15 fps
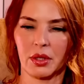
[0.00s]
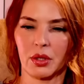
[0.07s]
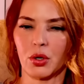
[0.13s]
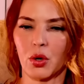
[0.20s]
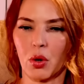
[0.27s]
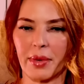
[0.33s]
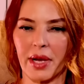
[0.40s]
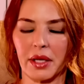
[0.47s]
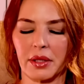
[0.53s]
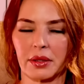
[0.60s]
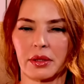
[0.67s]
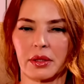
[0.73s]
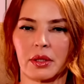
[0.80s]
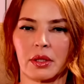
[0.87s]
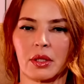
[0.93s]
No bail.
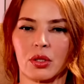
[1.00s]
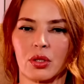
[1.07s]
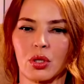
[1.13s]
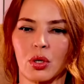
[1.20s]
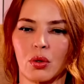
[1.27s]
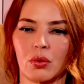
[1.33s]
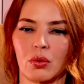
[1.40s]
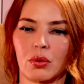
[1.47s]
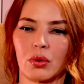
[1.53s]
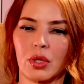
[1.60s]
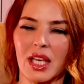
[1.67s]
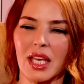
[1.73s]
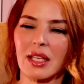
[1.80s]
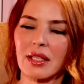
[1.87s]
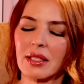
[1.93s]
So
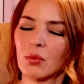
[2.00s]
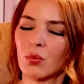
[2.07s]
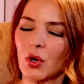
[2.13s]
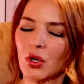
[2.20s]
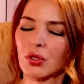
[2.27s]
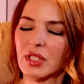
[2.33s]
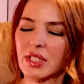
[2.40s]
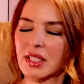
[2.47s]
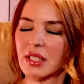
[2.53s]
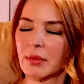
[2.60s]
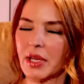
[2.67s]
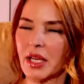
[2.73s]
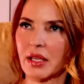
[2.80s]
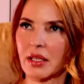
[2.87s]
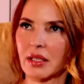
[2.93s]
his words to
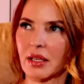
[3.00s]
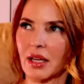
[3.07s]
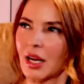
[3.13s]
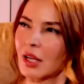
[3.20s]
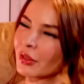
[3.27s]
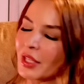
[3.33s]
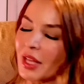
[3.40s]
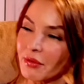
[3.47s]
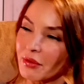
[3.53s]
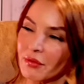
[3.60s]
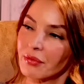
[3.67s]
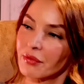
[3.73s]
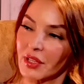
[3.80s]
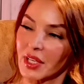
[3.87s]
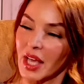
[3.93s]
me, and I'll never
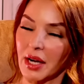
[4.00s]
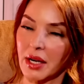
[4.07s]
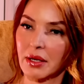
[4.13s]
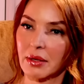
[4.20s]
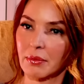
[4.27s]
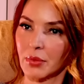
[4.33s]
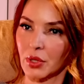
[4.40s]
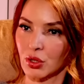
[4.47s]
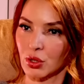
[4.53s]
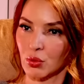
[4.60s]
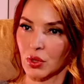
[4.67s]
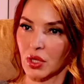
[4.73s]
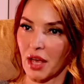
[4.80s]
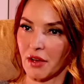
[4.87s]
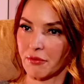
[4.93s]
forget it, because
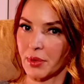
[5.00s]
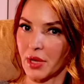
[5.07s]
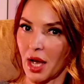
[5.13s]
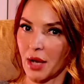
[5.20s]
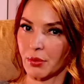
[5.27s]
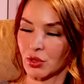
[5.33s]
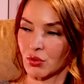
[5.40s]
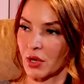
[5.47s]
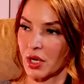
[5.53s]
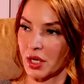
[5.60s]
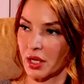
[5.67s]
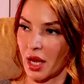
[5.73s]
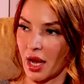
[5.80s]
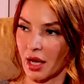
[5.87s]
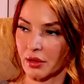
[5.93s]
when the FBI was
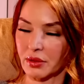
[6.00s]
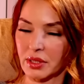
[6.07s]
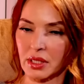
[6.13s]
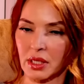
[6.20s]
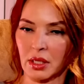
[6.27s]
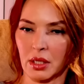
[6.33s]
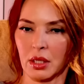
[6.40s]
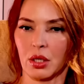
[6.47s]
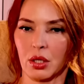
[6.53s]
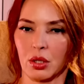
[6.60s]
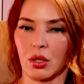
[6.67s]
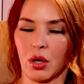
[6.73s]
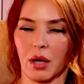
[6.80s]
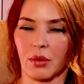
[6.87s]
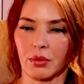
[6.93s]
raiding the house,
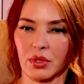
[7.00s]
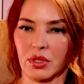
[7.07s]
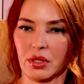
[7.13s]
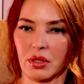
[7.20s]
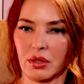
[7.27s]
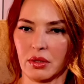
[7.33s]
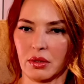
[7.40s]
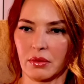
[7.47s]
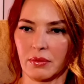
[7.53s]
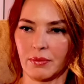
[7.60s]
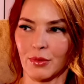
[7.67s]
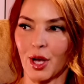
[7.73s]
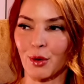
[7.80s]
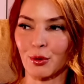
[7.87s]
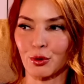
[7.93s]
you know,
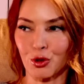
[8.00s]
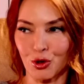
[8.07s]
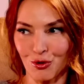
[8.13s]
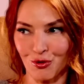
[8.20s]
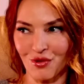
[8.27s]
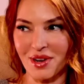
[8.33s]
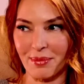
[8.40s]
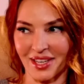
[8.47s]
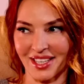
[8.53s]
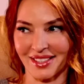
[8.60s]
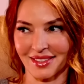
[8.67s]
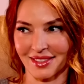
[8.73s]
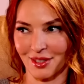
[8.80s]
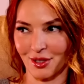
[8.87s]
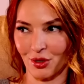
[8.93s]
I was dreaming.
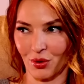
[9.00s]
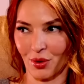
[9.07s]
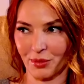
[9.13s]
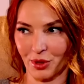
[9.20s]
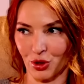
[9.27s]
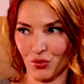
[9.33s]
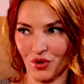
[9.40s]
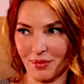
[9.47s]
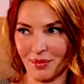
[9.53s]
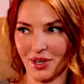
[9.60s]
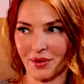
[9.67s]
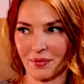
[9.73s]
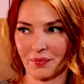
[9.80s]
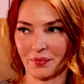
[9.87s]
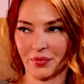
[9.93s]
You know, I'm a
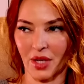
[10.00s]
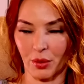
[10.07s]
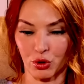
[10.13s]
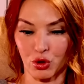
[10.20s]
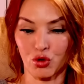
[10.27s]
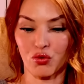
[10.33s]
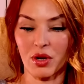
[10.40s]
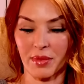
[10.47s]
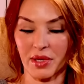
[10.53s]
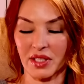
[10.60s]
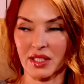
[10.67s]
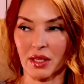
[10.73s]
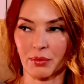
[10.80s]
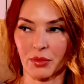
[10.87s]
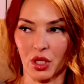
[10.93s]
dreamer. I was dreaming
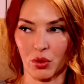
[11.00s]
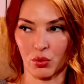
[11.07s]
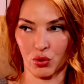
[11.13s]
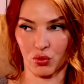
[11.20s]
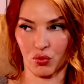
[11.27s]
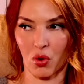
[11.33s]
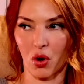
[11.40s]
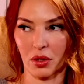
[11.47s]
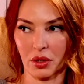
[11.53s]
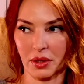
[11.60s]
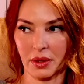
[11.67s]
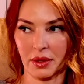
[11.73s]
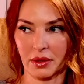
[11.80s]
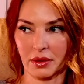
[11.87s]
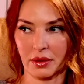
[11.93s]
something was wrong.
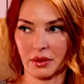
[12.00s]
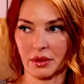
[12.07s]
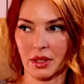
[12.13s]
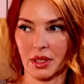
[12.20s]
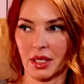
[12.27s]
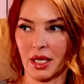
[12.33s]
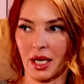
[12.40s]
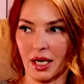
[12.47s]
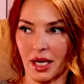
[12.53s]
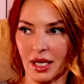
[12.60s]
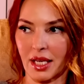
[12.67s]
And I